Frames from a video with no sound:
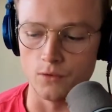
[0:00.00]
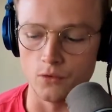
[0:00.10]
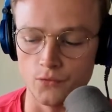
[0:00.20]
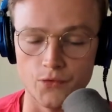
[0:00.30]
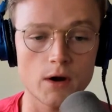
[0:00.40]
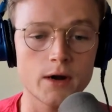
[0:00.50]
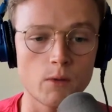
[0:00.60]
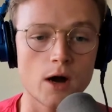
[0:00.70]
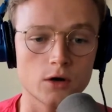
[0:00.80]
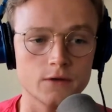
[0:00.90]
very
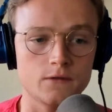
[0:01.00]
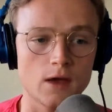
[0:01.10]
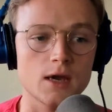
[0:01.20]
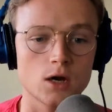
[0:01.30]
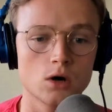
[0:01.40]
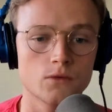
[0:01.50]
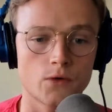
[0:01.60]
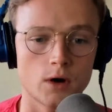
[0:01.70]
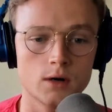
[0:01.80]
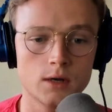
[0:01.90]
well could take
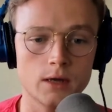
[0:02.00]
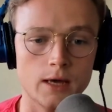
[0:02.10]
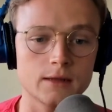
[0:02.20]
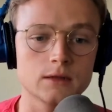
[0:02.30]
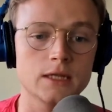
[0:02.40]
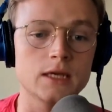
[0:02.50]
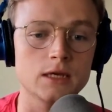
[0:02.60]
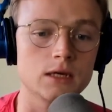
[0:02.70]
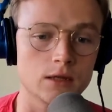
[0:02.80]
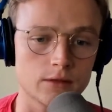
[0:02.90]
over and
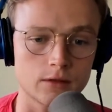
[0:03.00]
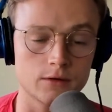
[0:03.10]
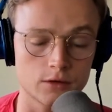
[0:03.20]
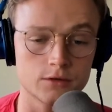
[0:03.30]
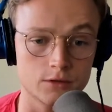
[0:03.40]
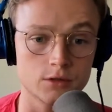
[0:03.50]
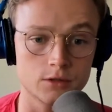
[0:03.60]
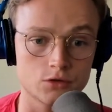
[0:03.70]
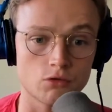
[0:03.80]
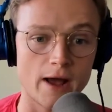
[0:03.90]
lead the, the, the
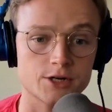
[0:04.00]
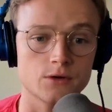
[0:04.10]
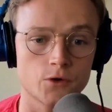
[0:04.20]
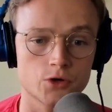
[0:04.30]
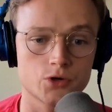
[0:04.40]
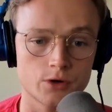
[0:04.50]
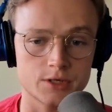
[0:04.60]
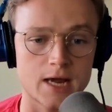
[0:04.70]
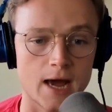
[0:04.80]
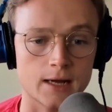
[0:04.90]
direction for Georgia
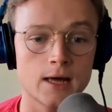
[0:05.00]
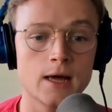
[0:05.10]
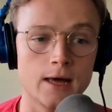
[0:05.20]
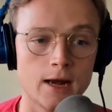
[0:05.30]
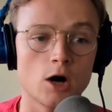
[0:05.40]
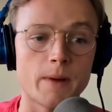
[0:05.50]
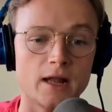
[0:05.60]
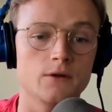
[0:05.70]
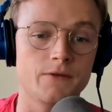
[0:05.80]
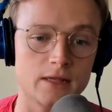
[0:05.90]
Tech and help
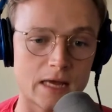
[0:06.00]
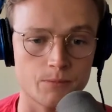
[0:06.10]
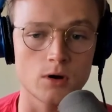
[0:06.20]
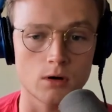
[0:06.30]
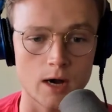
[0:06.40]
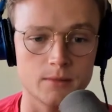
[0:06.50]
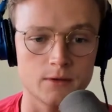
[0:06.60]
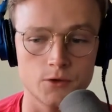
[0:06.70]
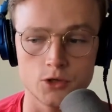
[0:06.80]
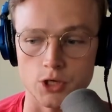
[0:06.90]
elevate that program in the
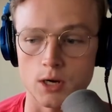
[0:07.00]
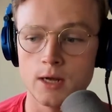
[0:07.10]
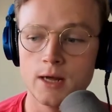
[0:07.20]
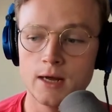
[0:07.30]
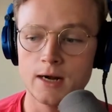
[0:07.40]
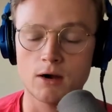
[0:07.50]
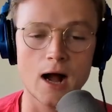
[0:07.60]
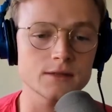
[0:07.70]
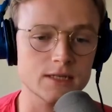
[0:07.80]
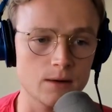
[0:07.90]
future. Now,
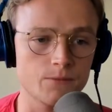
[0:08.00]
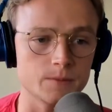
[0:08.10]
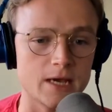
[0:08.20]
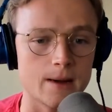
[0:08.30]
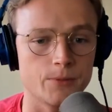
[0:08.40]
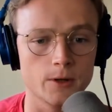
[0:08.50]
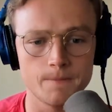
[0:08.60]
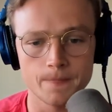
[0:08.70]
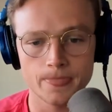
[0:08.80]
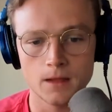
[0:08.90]
Collins came from Temple,
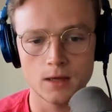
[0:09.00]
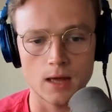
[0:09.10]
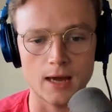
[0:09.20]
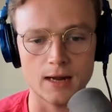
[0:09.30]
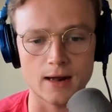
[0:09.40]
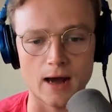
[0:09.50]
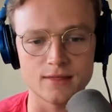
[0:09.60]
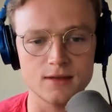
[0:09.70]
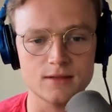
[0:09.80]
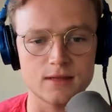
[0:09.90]
and I, I
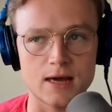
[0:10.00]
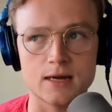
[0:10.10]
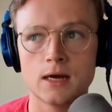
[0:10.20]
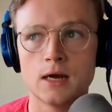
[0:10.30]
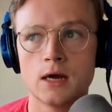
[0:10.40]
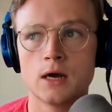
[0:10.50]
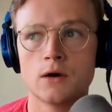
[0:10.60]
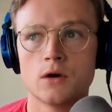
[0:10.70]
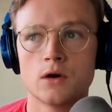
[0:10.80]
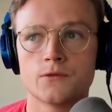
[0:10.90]
think that
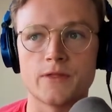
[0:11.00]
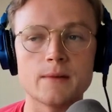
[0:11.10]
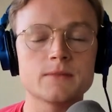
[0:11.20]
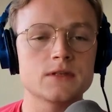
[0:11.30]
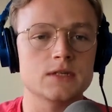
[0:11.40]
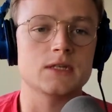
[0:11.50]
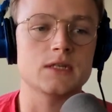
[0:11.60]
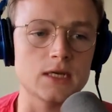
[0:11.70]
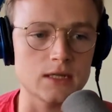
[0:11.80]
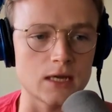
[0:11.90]
for to
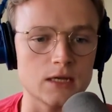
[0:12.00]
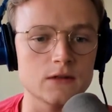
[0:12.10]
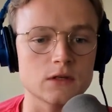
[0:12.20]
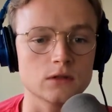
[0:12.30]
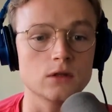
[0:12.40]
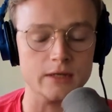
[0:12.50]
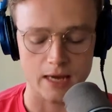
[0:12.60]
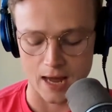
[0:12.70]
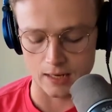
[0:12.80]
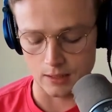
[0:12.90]
succeed, they need to look
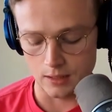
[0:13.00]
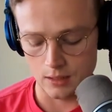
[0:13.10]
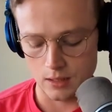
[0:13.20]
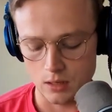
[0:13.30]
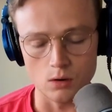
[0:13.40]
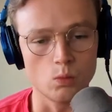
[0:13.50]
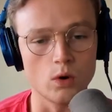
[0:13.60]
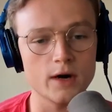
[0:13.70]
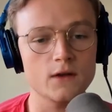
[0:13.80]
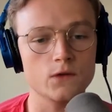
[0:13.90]
at
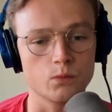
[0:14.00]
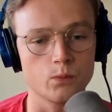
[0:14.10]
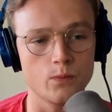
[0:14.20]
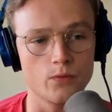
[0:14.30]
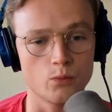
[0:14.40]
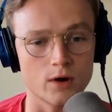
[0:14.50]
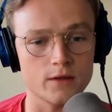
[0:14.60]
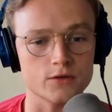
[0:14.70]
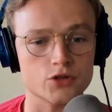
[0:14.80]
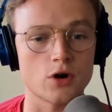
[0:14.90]
what is one of
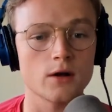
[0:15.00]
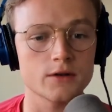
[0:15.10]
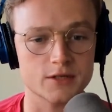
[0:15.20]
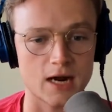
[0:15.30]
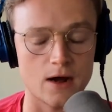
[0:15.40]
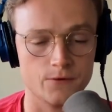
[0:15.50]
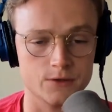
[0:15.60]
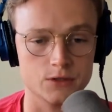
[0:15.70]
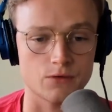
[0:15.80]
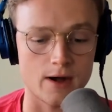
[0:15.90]
the strongest
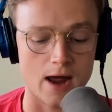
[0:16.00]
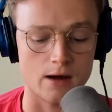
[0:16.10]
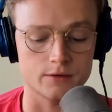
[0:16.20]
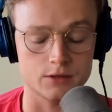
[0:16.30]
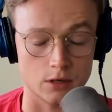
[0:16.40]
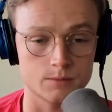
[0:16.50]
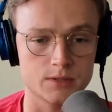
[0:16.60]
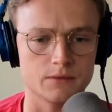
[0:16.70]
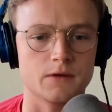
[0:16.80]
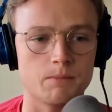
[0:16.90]
conferences right now in terms
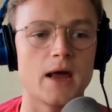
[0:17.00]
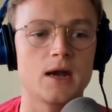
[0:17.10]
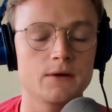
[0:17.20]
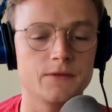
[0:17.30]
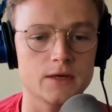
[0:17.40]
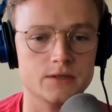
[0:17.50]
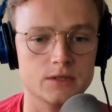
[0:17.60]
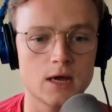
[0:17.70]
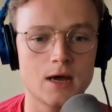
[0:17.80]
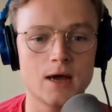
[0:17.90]
of competitiveness
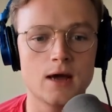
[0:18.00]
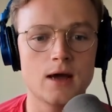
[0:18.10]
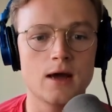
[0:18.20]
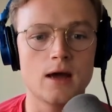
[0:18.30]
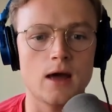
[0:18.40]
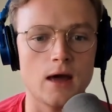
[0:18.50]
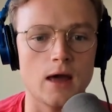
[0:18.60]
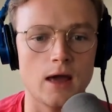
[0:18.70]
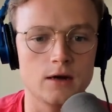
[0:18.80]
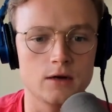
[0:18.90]

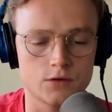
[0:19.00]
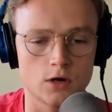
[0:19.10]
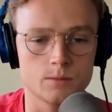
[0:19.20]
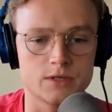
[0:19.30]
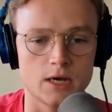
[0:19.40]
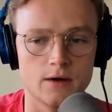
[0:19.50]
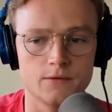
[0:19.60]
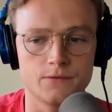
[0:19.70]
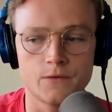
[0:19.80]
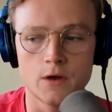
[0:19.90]
and in terms
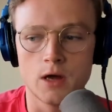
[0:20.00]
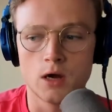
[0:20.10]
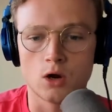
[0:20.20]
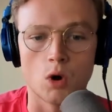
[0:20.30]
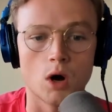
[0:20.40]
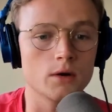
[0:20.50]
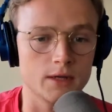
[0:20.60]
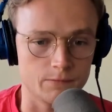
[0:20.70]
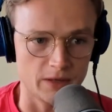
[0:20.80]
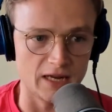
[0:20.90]
of quality
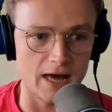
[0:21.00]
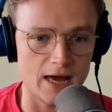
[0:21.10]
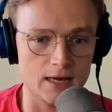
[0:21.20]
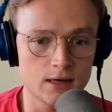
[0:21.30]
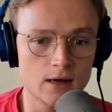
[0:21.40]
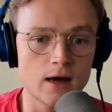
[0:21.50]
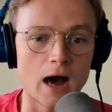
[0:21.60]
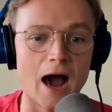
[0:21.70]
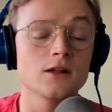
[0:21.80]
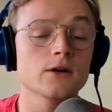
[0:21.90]
of play.
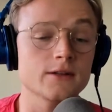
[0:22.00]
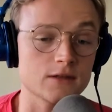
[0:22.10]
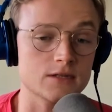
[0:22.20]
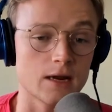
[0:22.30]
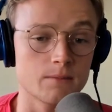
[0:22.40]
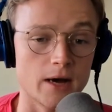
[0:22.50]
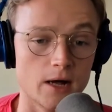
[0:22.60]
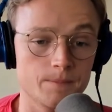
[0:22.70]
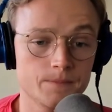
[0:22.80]
I look at the Sun Belt.